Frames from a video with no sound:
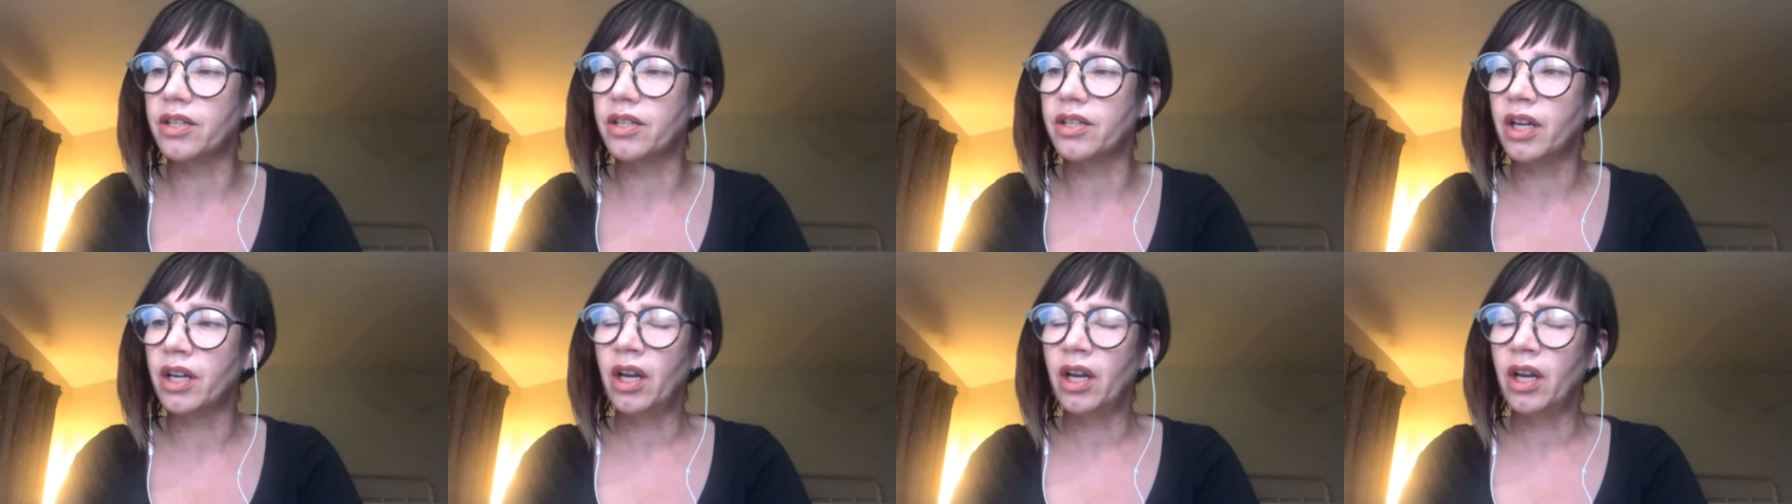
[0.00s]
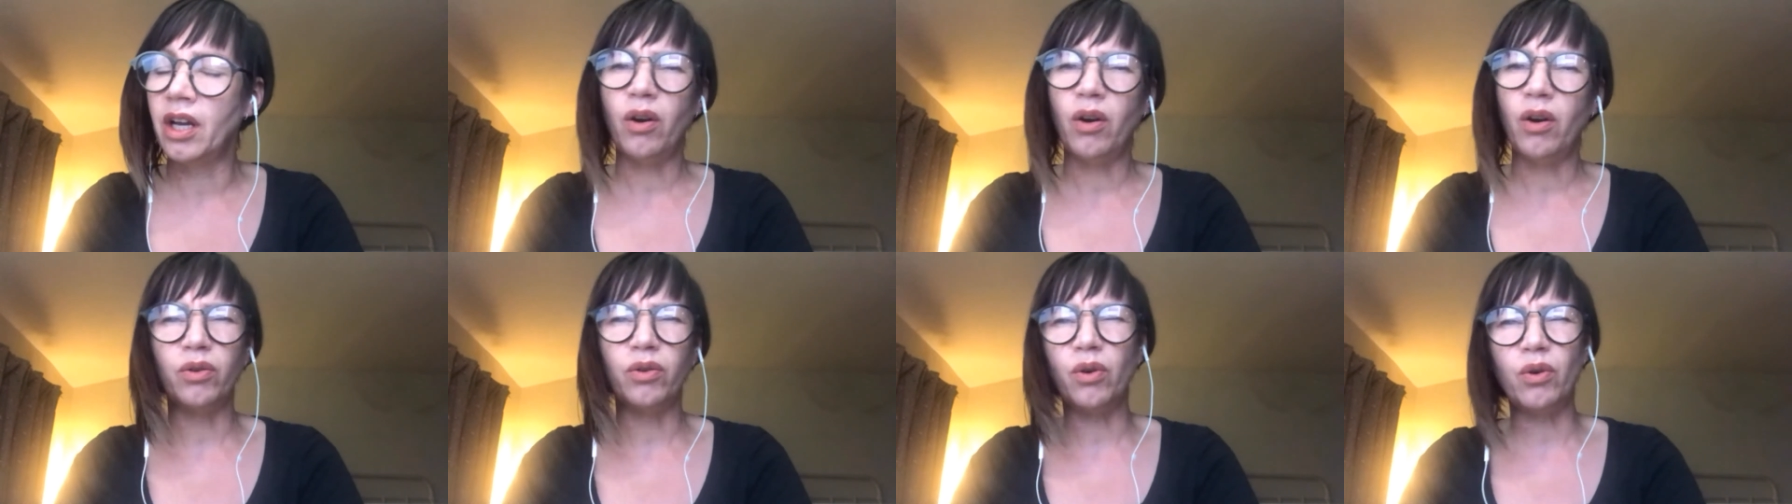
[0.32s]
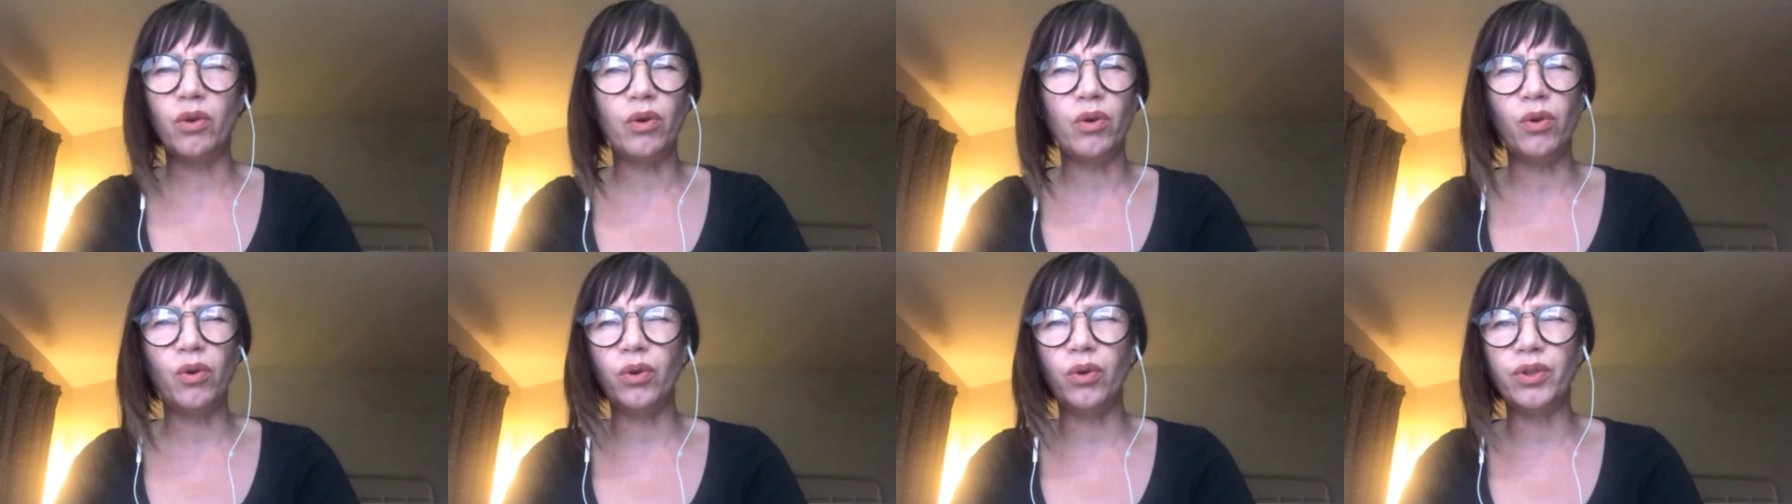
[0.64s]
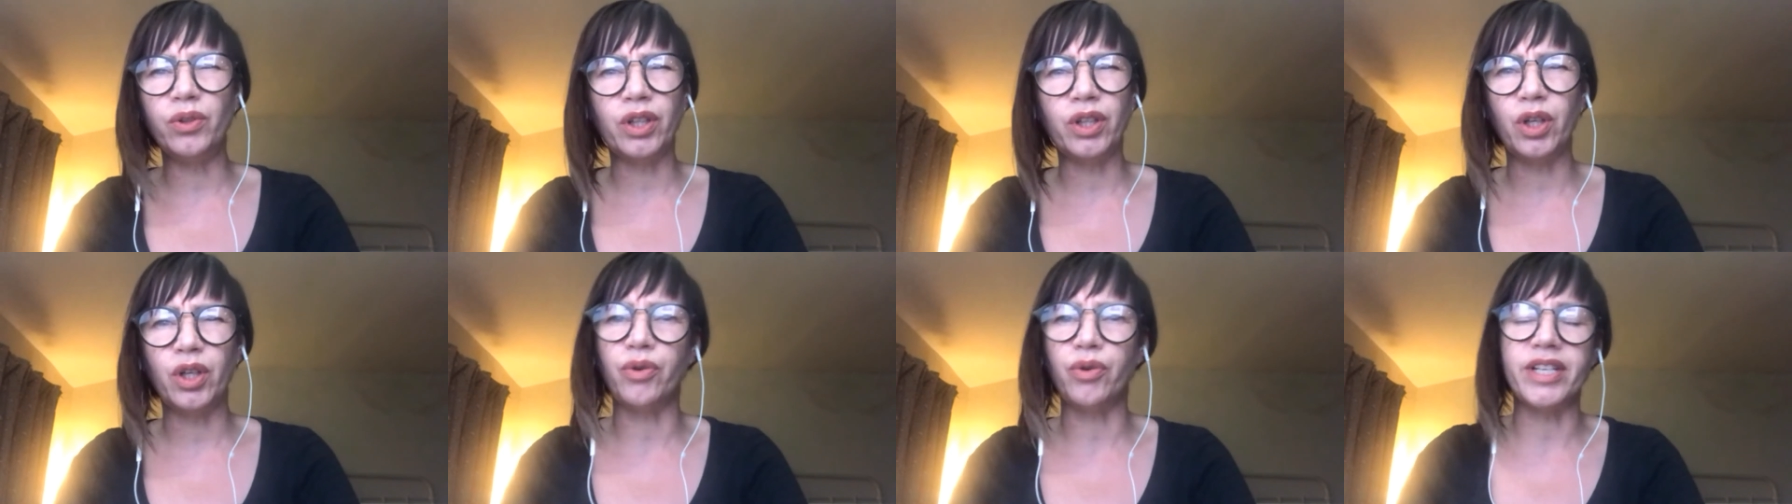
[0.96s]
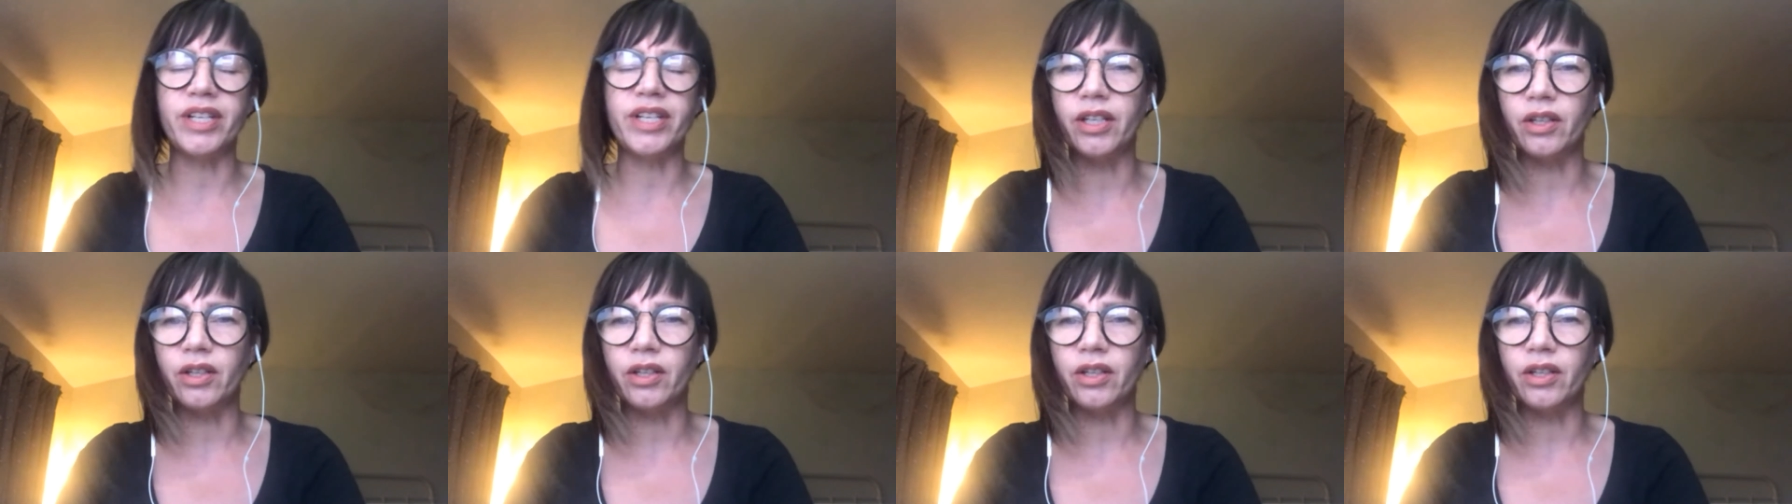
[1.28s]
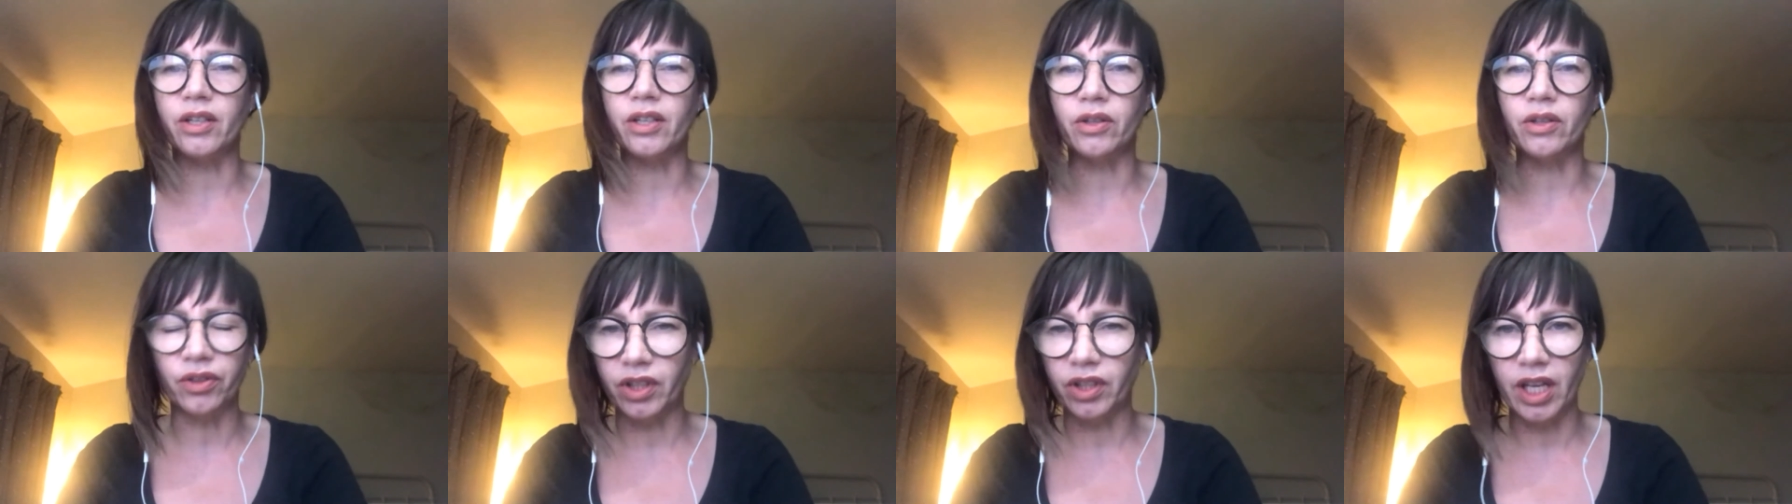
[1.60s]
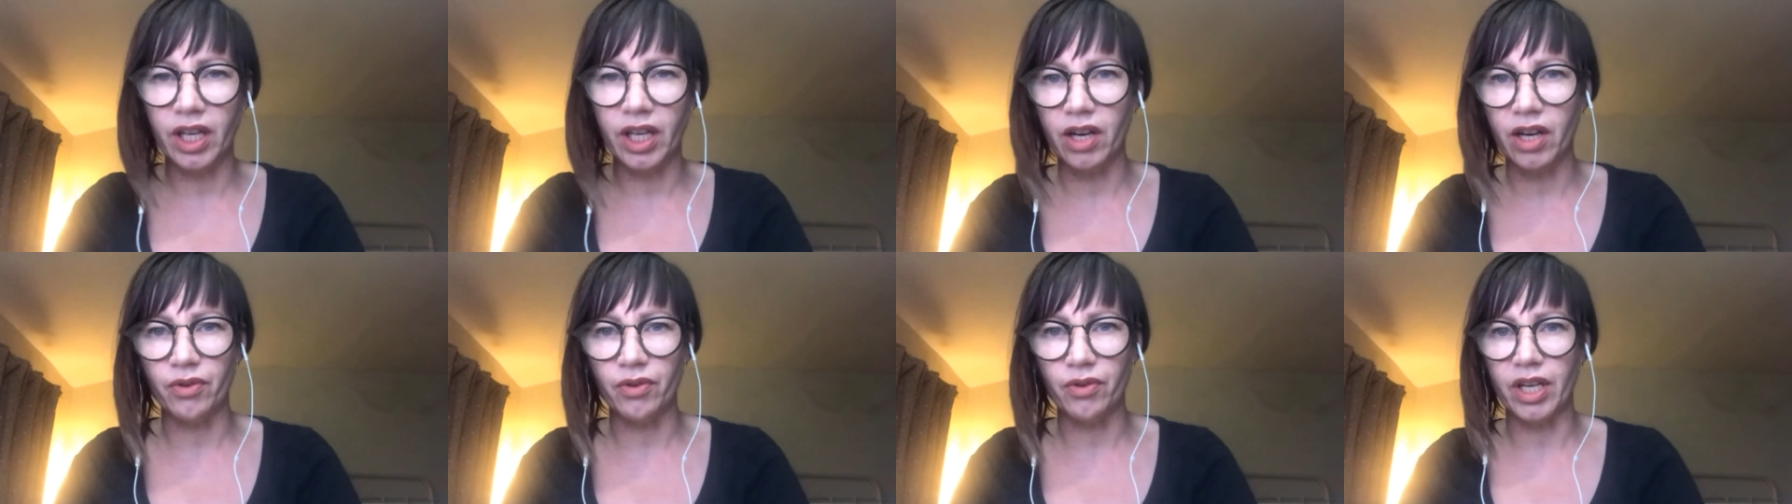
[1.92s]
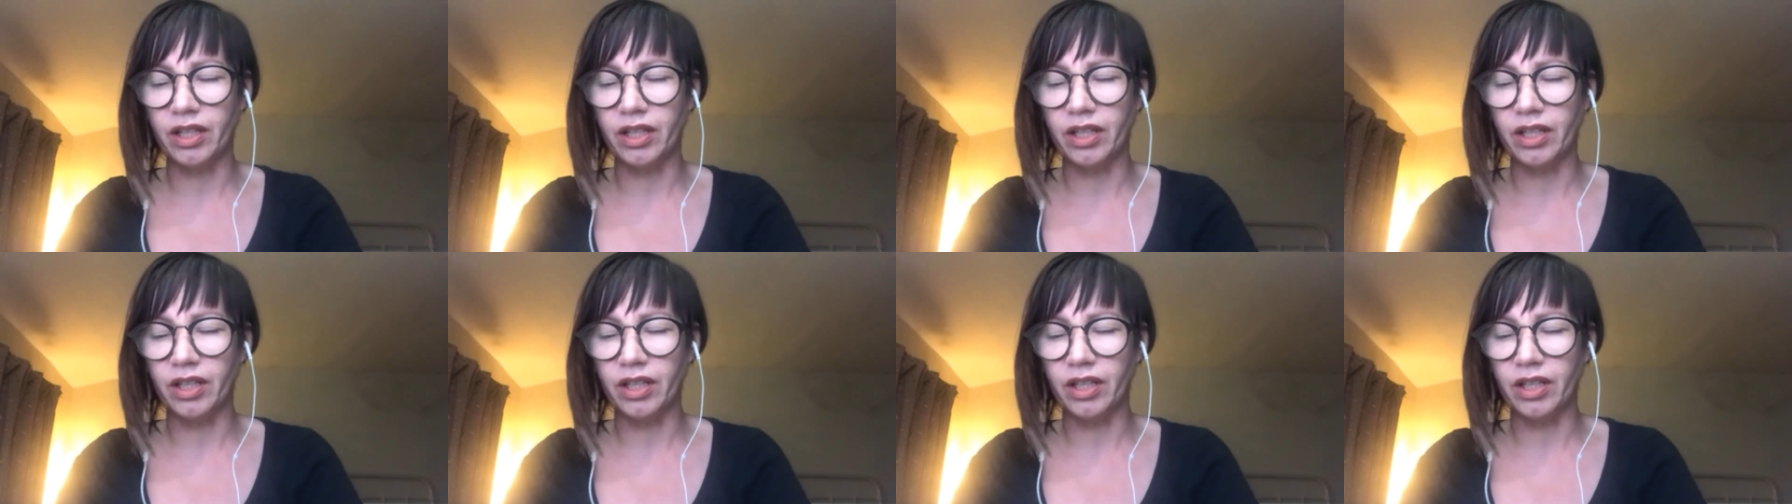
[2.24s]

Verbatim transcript: all the critical theory,